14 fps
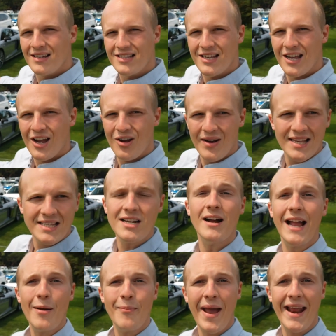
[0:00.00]
So let's start a
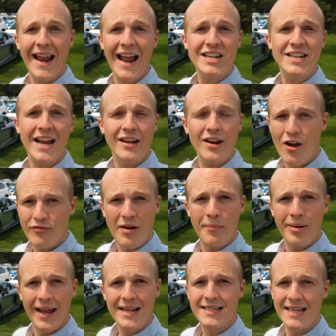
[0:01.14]
campaign, hashtag no front
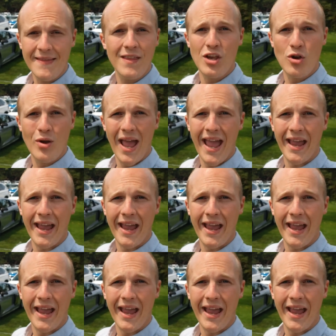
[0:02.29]
plates in the UK.